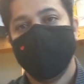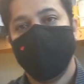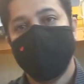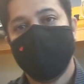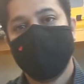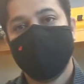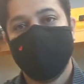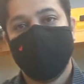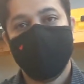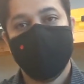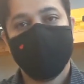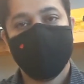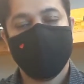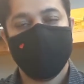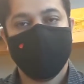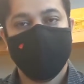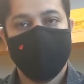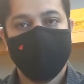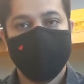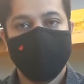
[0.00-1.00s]
experiments
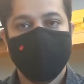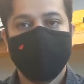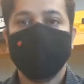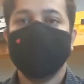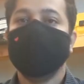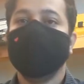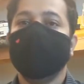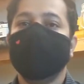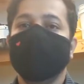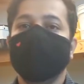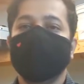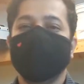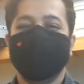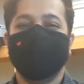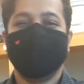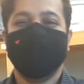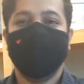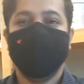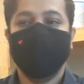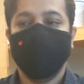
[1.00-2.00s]
together. So
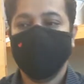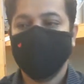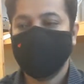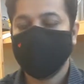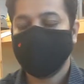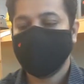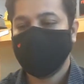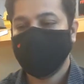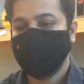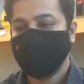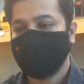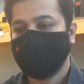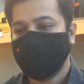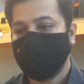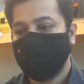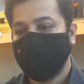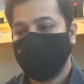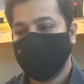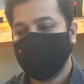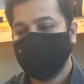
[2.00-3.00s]
again, all these things
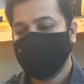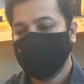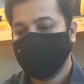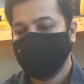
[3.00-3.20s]
are,